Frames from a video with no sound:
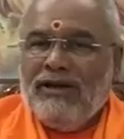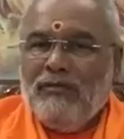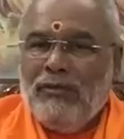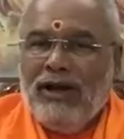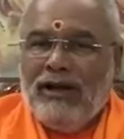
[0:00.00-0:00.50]
at
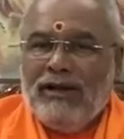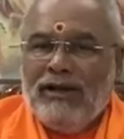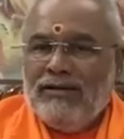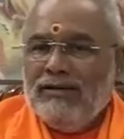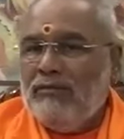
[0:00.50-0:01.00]
the bank
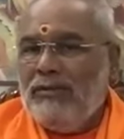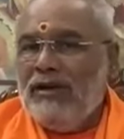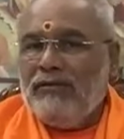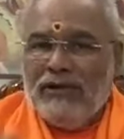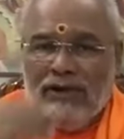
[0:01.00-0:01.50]
and the
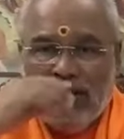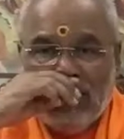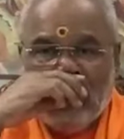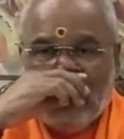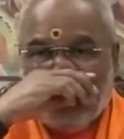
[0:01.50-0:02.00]
bank will
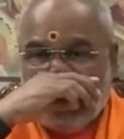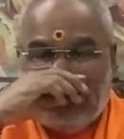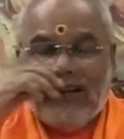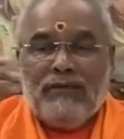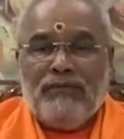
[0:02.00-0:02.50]
give you the
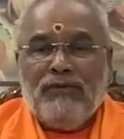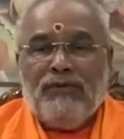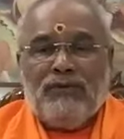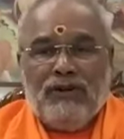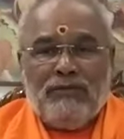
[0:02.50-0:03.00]
credit,
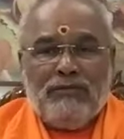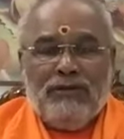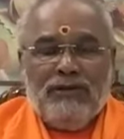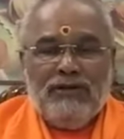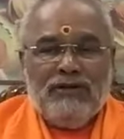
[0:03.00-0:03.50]
full stop.
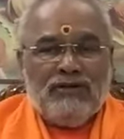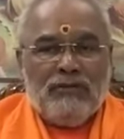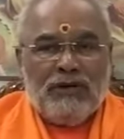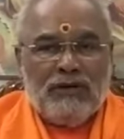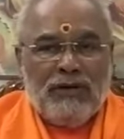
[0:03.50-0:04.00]

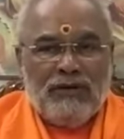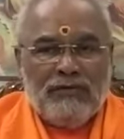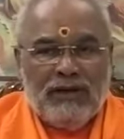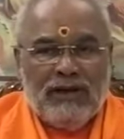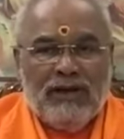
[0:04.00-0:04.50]
So
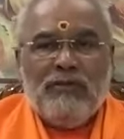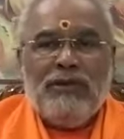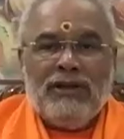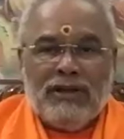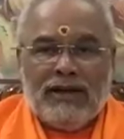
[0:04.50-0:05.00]
Bhagavan will give
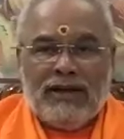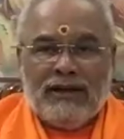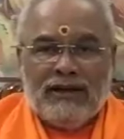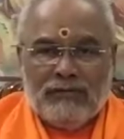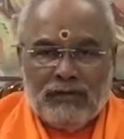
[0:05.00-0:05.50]
me the
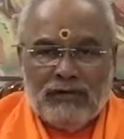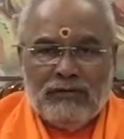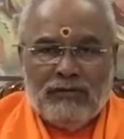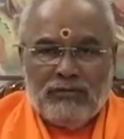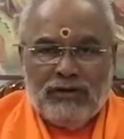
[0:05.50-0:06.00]
credit.
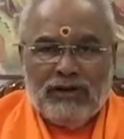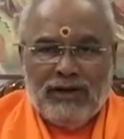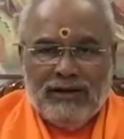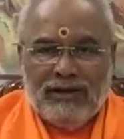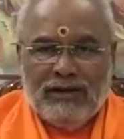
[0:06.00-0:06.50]
Whatever
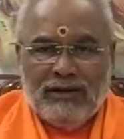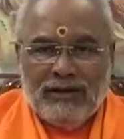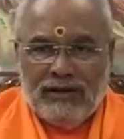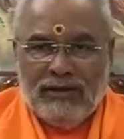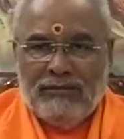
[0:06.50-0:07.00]
punya
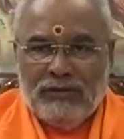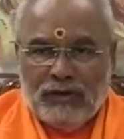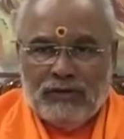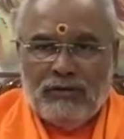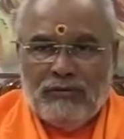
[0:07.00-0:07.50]
I earned
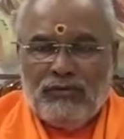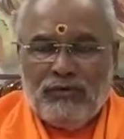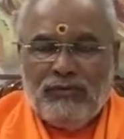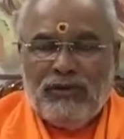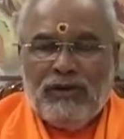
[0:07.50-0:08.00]
because of
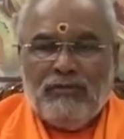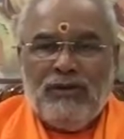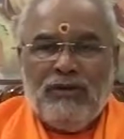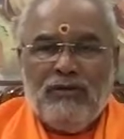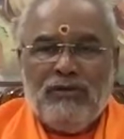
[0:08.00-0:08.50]
fulfilling
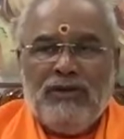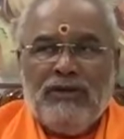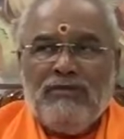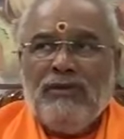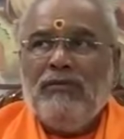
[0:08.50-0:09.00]
my duty,
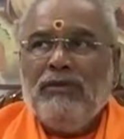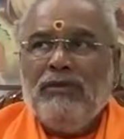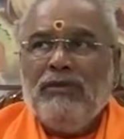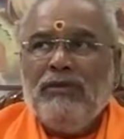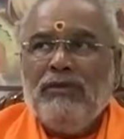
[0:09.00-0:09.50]
it will be
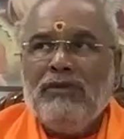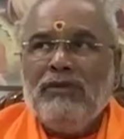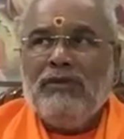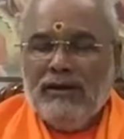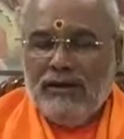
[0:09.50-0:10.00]
there.
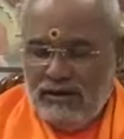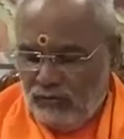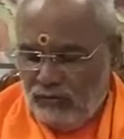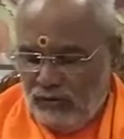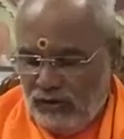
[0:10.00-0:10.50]

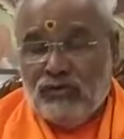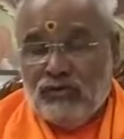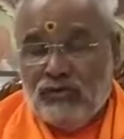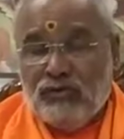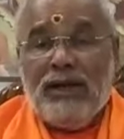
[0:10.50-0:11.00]
Why should
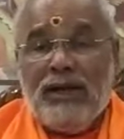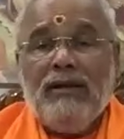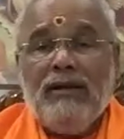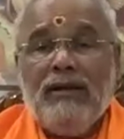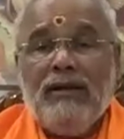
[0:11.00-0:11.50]
I
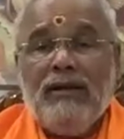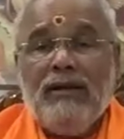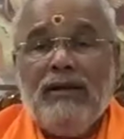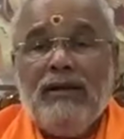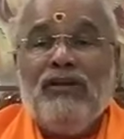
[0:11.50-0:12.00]

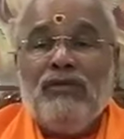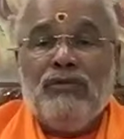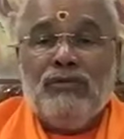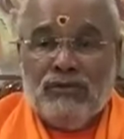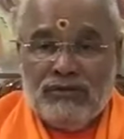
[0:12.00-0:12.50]
get
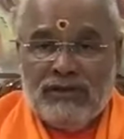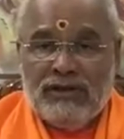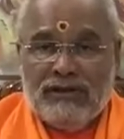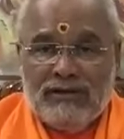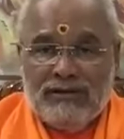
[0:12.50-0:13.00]
into those
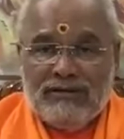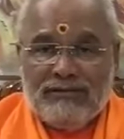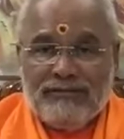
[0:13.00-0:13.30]
details?